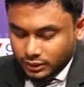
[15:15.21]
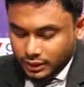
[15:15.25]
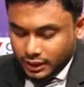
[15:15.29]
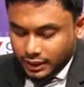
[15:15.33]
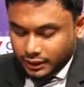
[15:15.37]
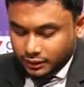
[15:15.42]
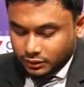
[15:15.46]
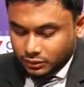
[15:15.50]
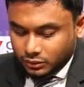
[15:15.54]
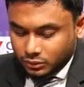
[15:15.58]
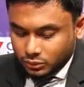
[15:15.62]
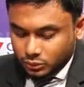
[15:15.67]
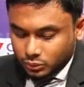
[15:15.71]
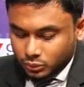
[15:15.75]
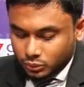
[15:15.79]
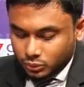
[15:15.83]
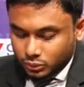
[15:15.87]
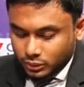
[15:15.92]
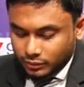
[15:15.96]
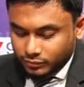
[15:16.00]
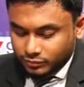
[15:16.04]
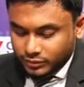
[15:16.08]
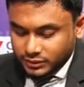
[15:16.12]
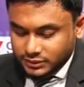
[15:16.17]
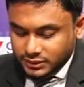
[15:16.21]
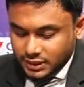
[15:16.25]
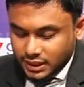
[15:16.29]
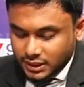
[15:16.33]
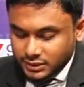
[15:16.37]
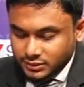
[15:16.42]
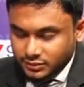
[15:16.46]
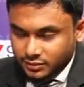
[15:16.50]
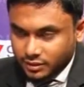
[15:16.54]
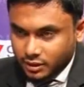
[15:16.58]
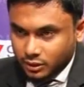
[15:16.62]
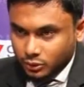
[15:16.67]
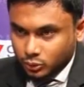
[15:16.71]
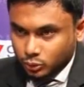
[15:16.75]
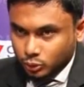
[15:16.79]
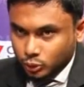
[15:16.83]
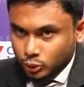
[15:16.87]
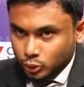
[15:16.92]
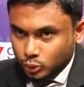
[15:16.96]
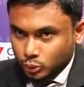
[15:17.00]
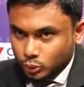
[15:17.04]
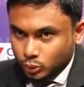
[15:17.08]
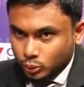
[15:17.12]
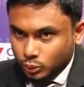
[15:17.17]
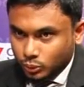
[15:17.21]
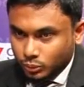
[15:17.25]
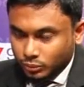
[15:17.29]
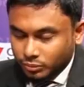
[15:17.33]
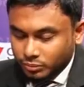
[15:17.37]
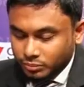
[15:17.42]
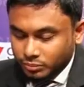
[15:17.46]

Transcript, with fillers: like to emphasize, Ranu, you